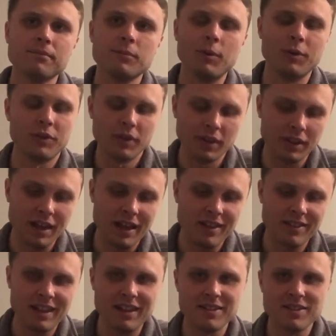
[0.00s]
We'll see.
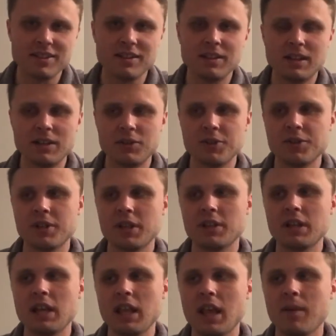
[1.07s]
That's an interesting
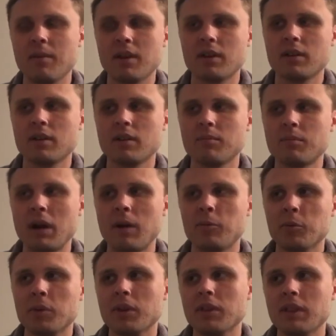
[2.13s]
dynamic.
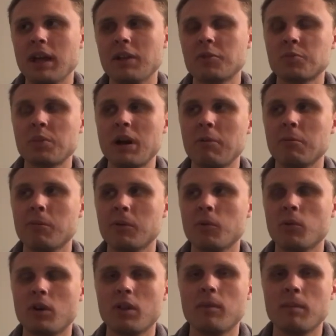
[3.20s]
That's probably
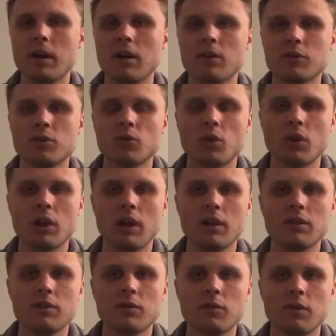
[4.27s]
one of the bigger
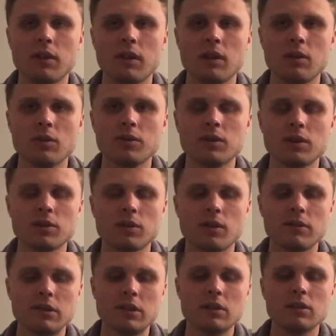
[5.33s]
storylines for the Eagles this
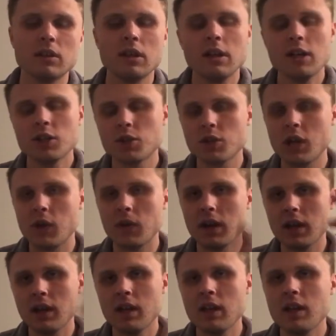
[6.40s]
offseason. So
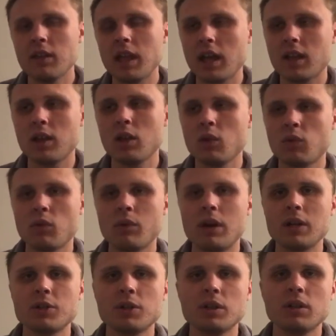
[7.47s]
anyway, thank you for
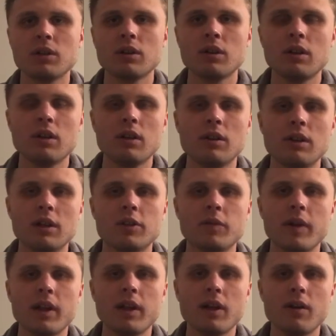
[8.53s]
watching this
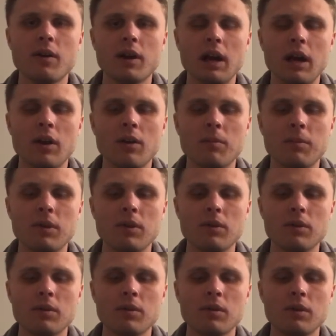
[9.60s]
video, and I hope
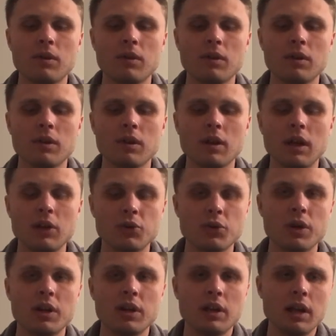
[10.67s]
you
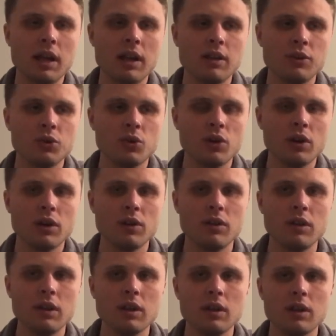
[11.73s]
enjoyed it and enjoyed
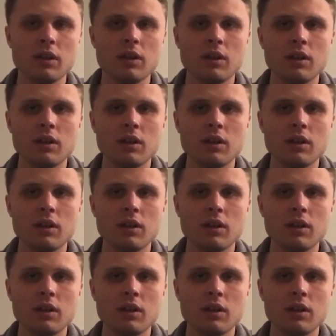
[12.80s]
the